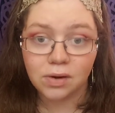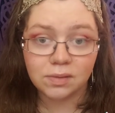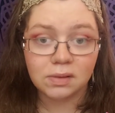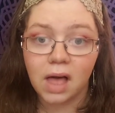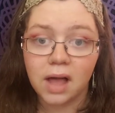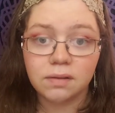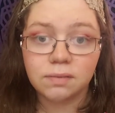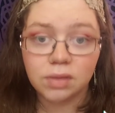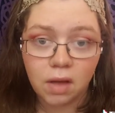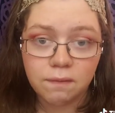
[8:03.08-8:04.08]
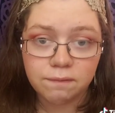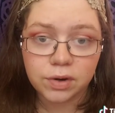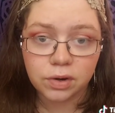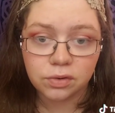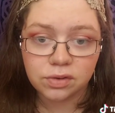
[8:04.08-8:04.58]
out of a lack of love
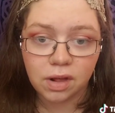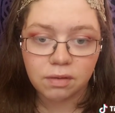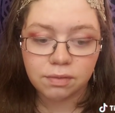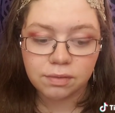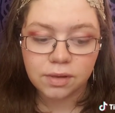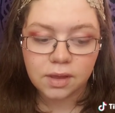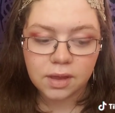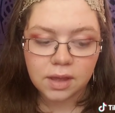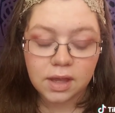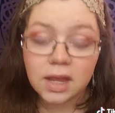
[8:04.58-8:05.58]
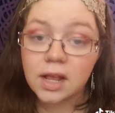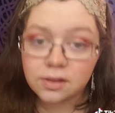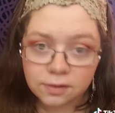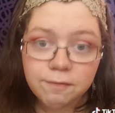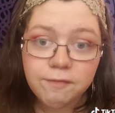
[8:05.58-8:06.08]
for yourself.
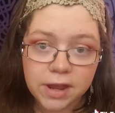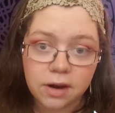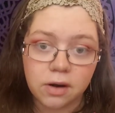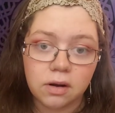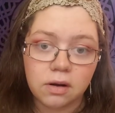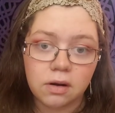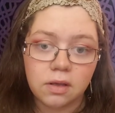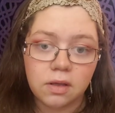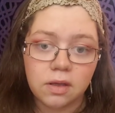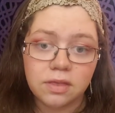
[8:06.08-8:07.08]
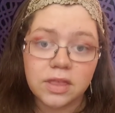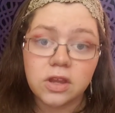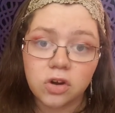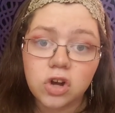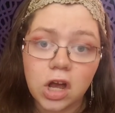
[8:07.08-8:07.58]
It's fear
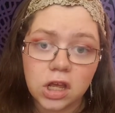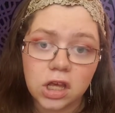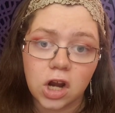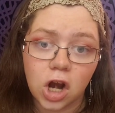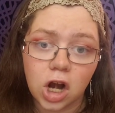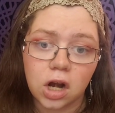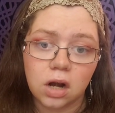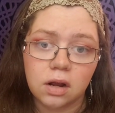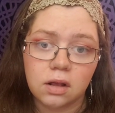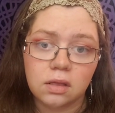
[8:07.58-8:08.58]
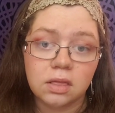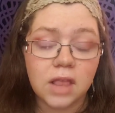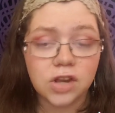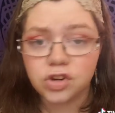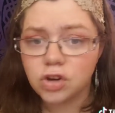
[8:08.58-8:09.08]
that you're going to get hurt,
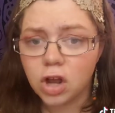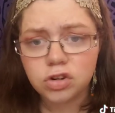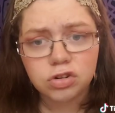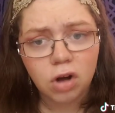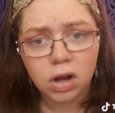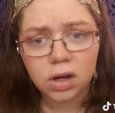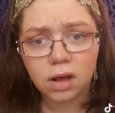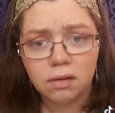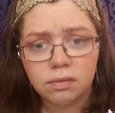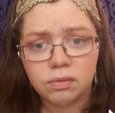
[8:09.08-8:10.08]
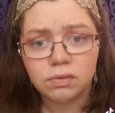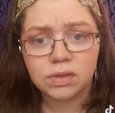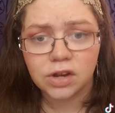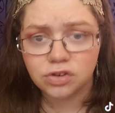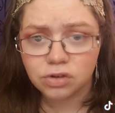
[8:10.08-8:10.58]
that you're not strong enough,
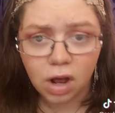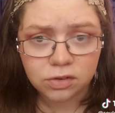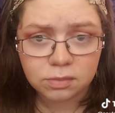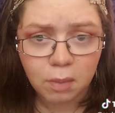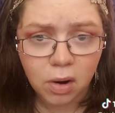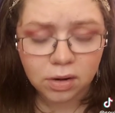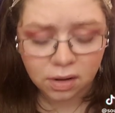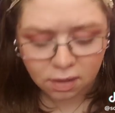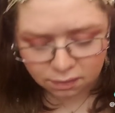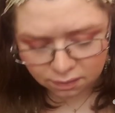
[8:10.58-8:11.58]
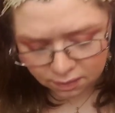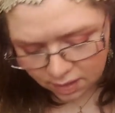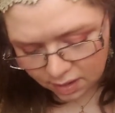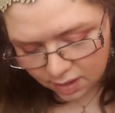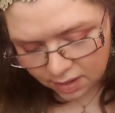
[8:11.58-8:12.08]
that you're not smart enough,
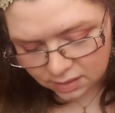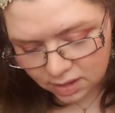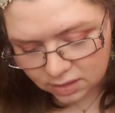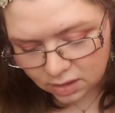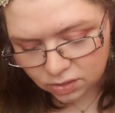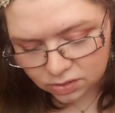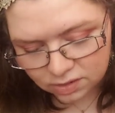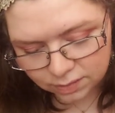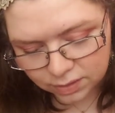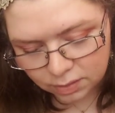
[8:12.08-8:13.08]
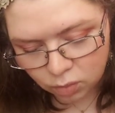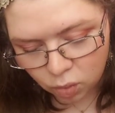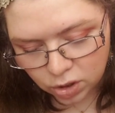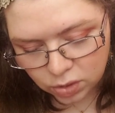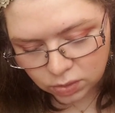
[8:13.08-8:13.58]
that there is something
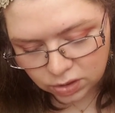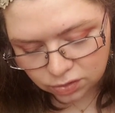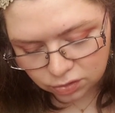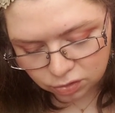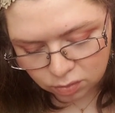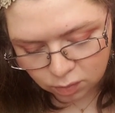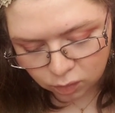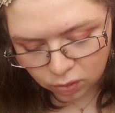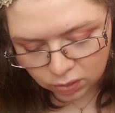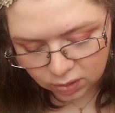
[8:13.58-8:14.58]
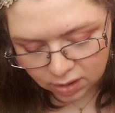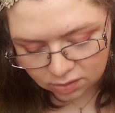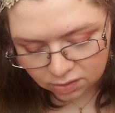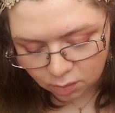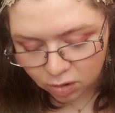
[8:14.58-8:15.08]
more you need to do before you get
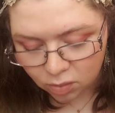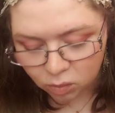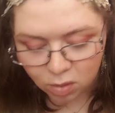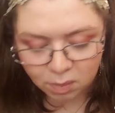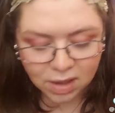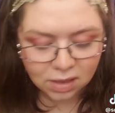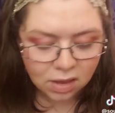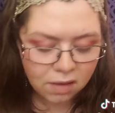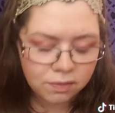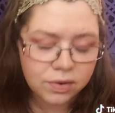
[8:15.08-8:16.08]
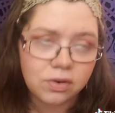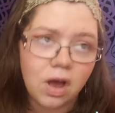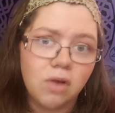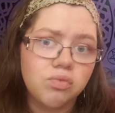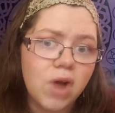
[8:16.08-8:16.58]
somewhere. Well, my love, you're
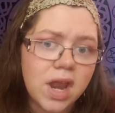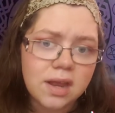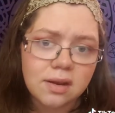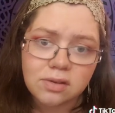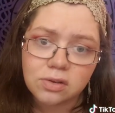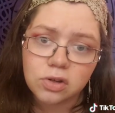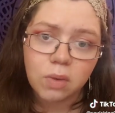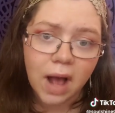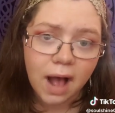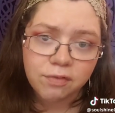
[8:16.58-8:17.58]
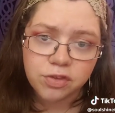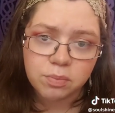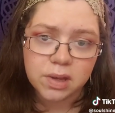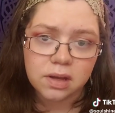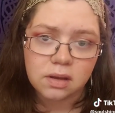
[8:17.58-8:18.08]
not ready until you have to
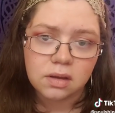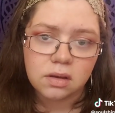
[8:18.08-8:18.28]
be.